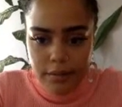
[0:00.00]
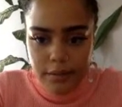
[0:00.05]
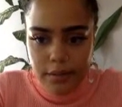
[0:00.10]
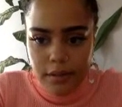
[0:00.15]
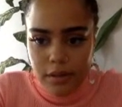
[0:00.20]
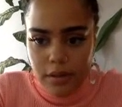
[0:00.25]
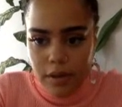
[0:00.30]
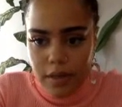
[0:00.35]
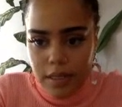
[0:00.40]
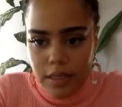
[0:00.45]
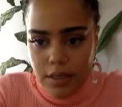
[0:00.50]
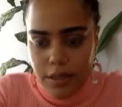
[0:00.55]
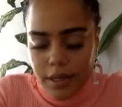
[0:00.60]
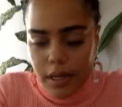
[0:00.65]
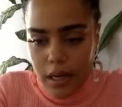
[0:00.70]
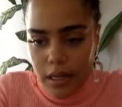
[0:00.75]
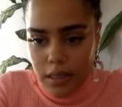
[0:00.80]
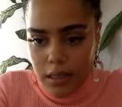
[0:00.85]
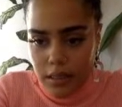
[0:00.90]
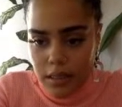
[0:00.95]
So I
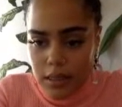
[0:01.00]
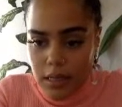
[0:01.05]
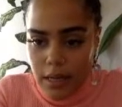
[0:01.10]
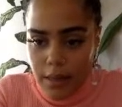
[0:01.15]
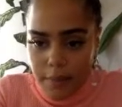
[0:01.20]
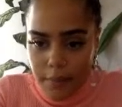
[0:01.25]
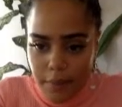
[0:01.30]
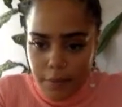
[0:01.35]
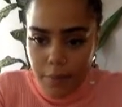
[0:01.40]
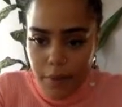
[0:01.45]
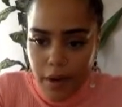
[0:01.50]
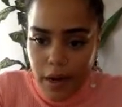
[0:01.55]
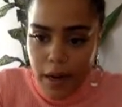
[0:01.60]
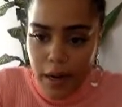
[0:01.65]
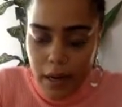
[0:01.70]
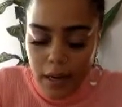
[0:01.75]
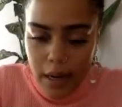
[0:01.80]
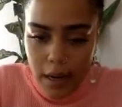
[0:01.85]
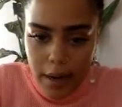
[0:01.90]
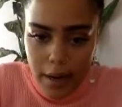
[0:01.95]
type in
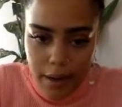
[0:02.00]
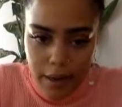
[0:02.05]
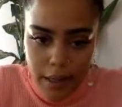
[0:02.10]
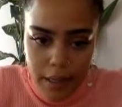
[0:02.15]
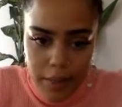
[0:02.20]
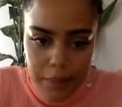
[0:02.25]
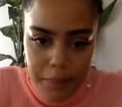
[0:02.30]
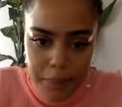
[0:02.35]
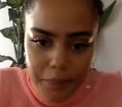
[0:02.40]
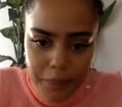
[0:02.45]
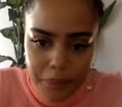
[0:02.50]
Mariah Carey,